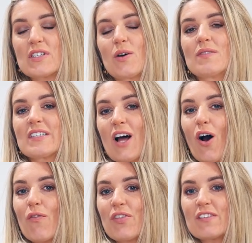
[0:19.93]
So to
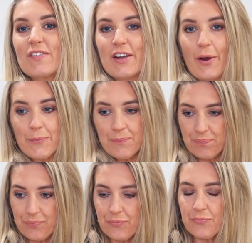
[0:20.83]
start off this video,
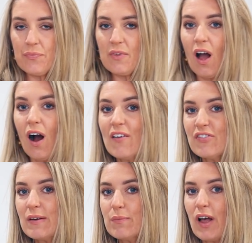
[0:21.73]
I've
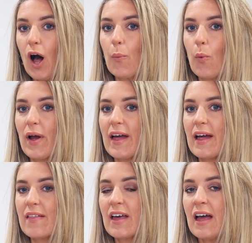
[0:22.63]
teamed up
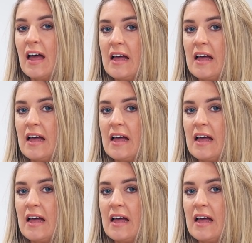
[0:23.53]
with